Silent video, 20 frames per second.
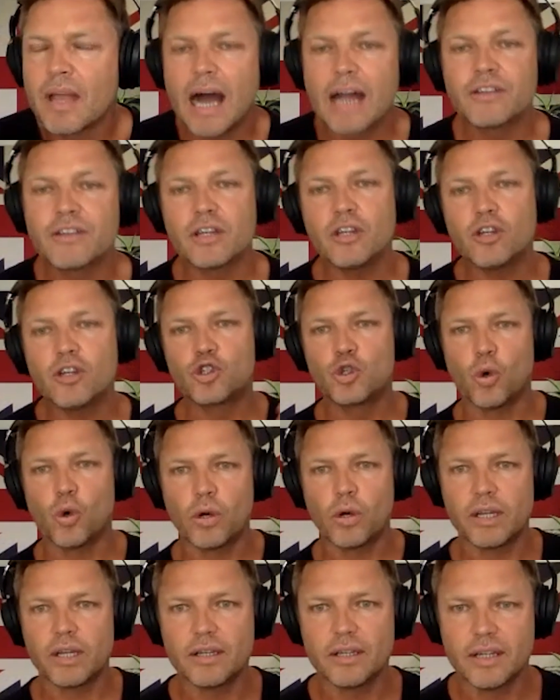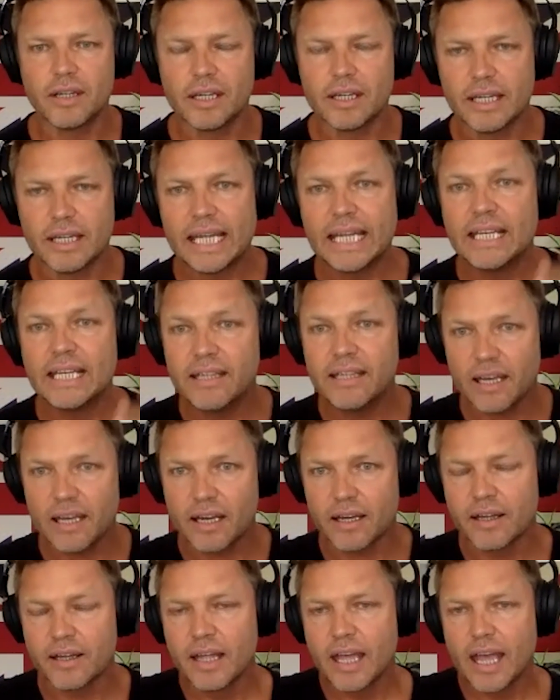I did a talk in
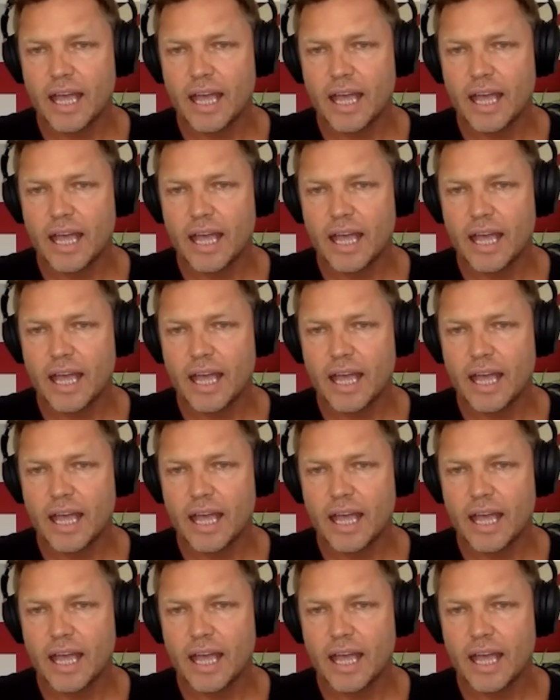India,